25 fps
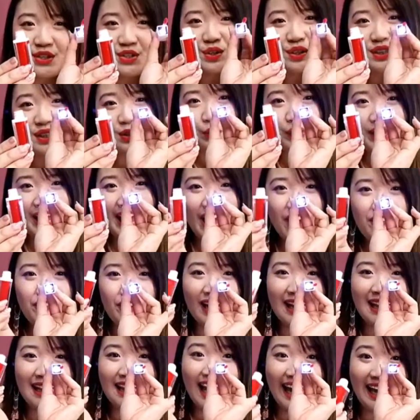So we have
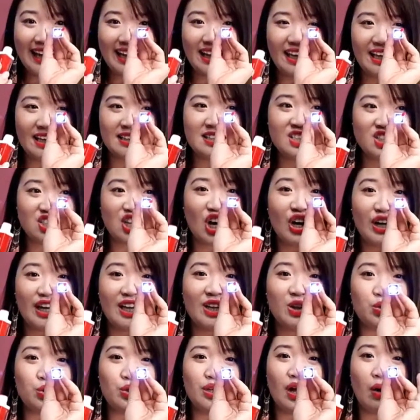a light installed
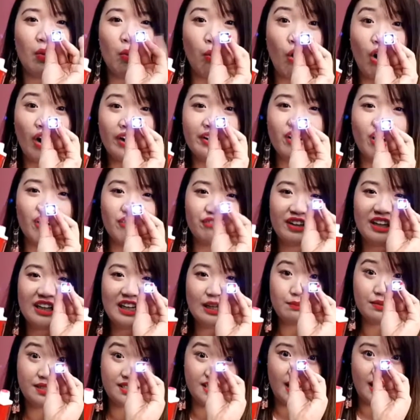into the wand of the
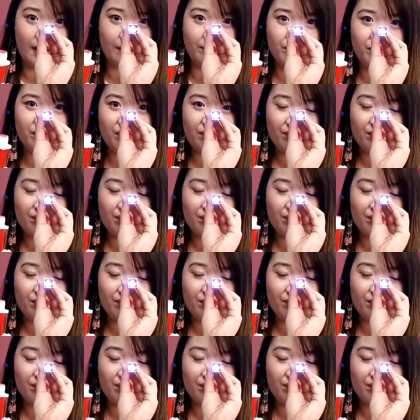lipstick.